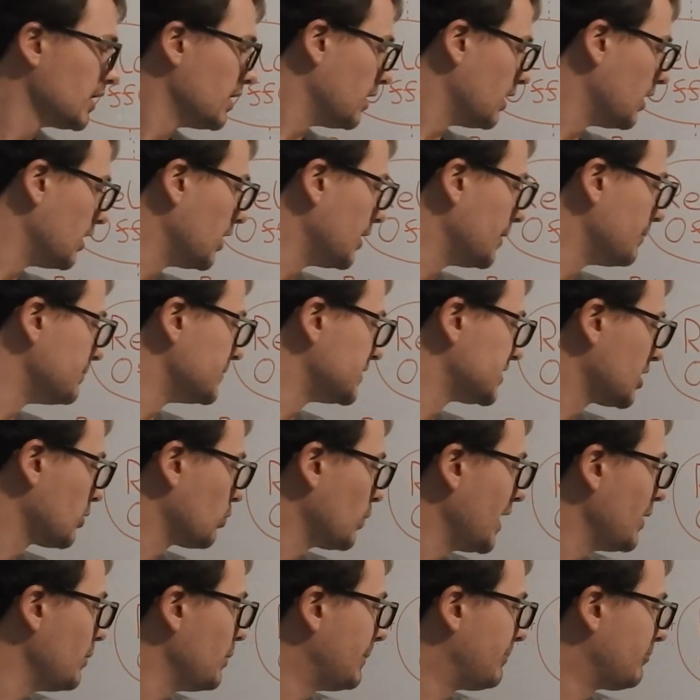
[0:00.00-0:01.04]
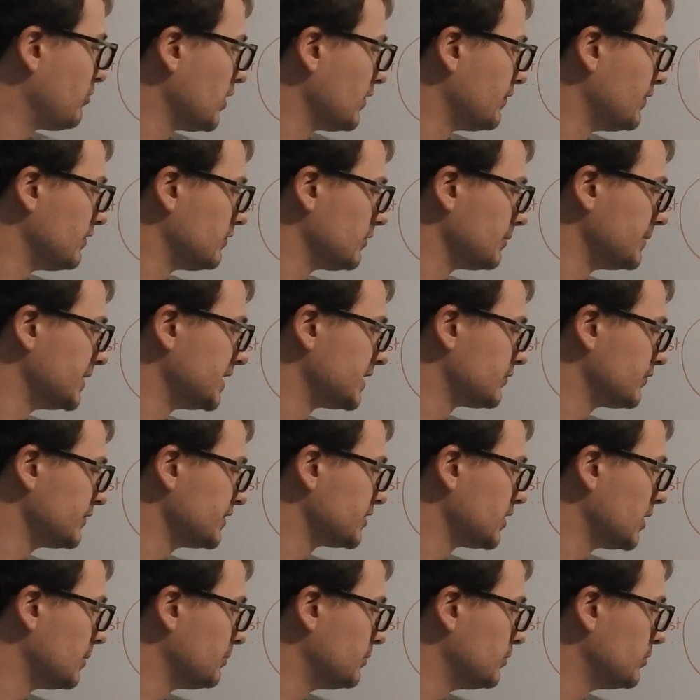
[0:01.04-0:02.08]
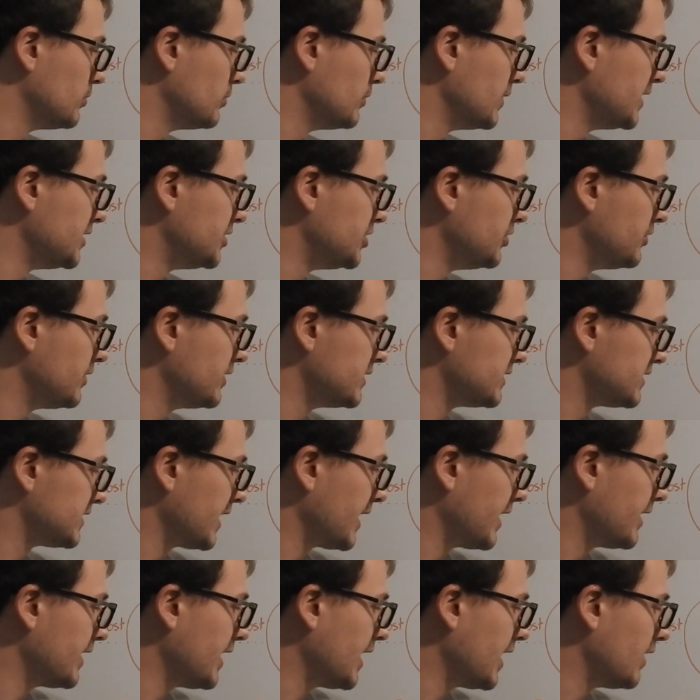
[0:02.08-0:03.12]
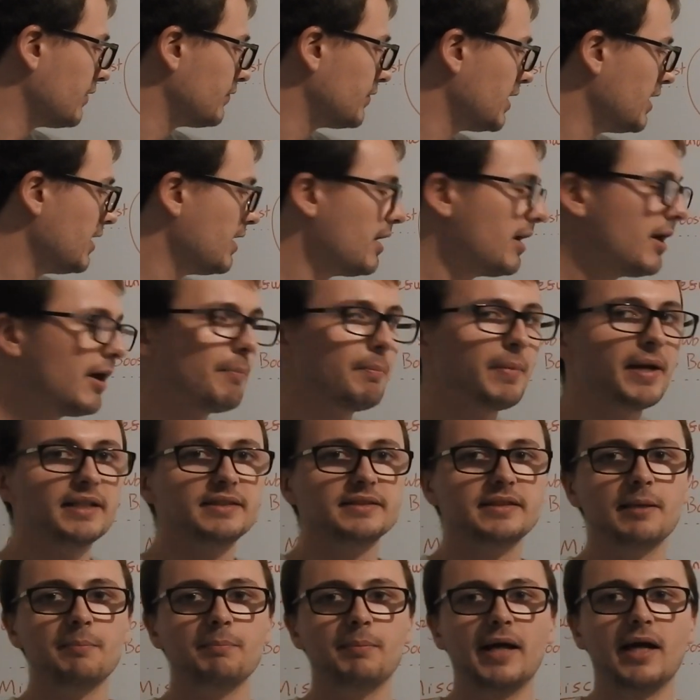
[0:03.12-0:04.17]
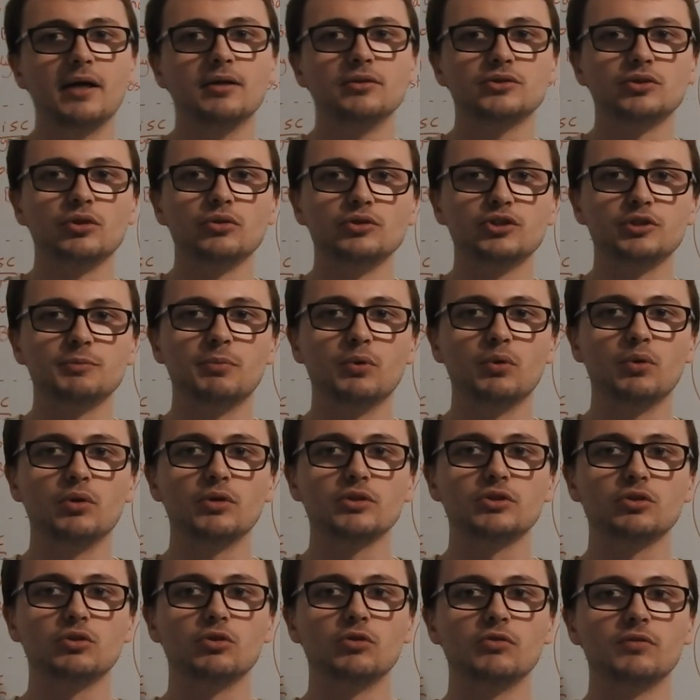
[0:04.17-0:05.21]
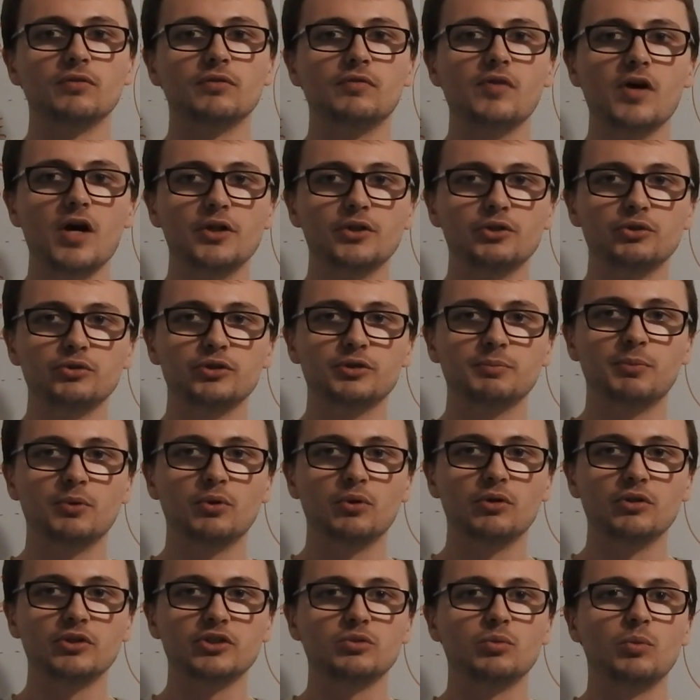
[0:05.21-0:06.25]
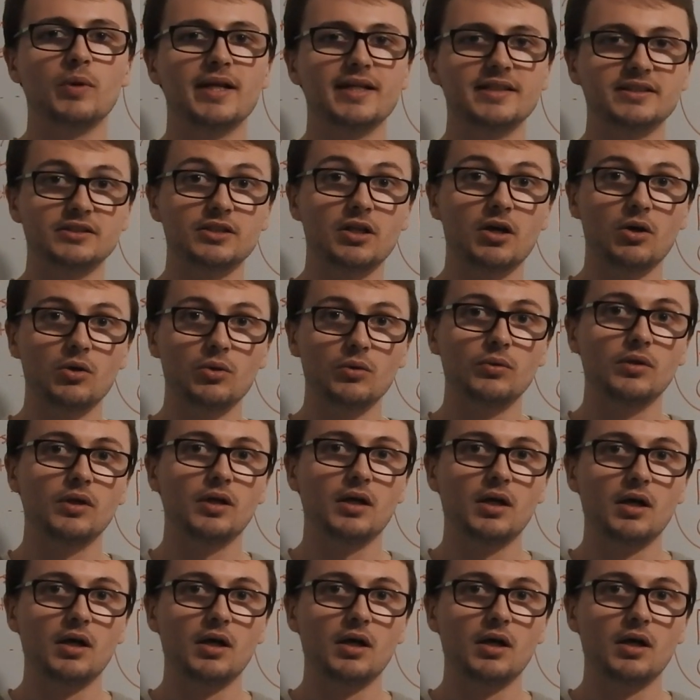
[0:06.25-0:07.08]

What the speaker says: So the way we profit from this, for example, is you can say have bet £10 on sports or on virtual sports where there's no